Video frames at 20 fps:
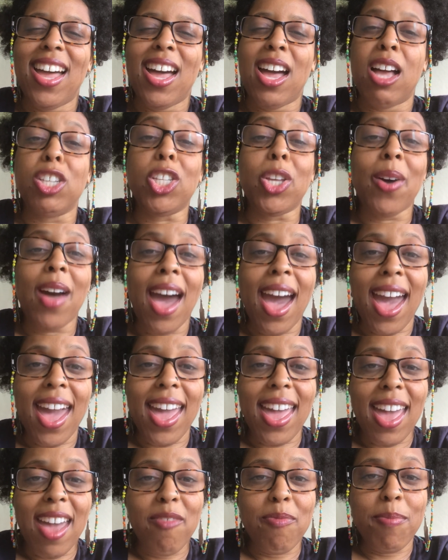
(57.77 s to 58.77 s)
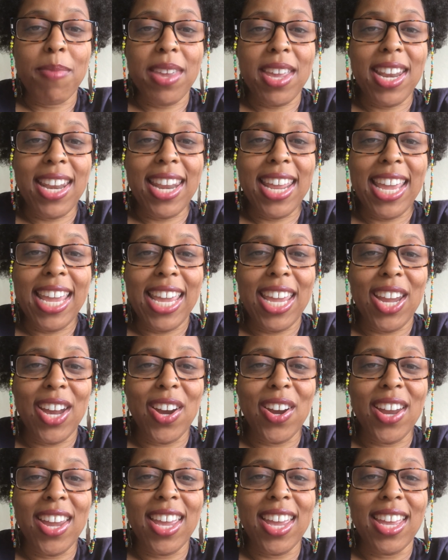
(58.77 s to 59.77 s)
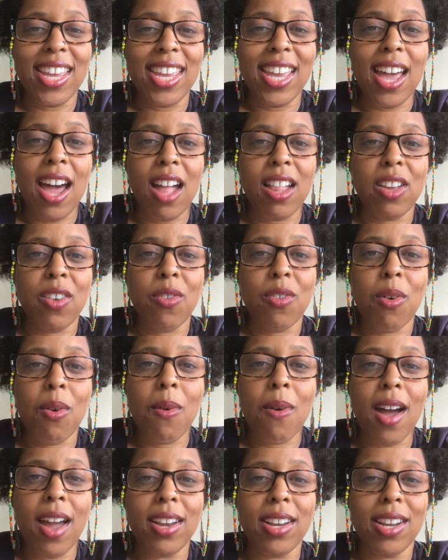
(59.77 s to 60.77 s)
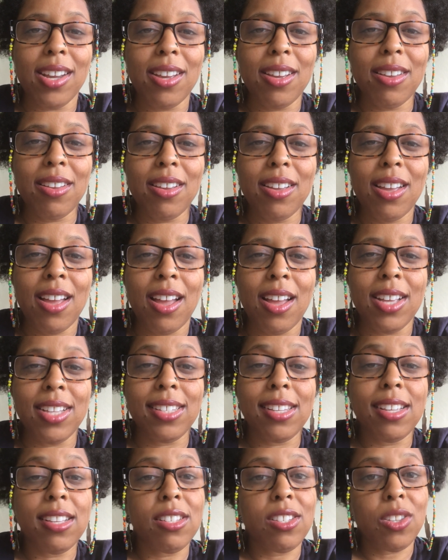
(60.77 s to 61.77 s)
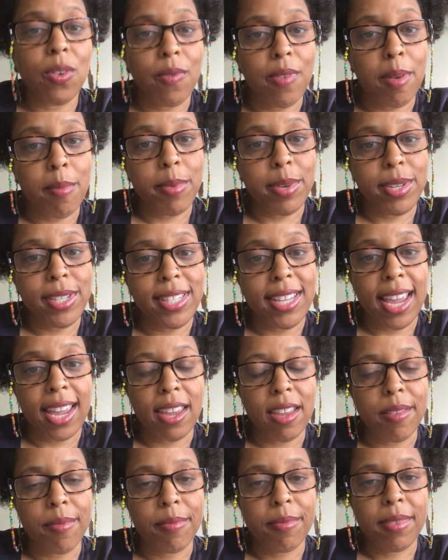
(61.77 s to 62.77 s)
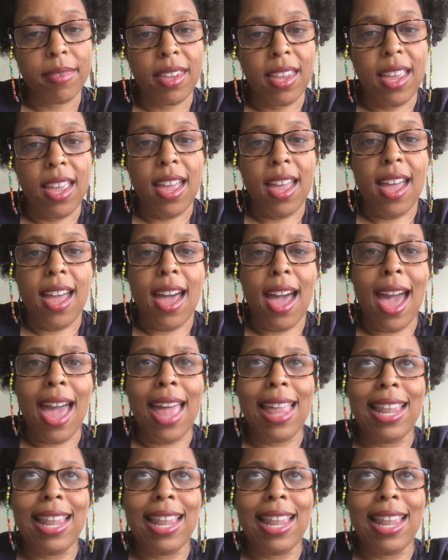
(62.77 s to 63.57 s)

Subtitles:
So I have been here in Kigali, Rwanda since November 2nd. I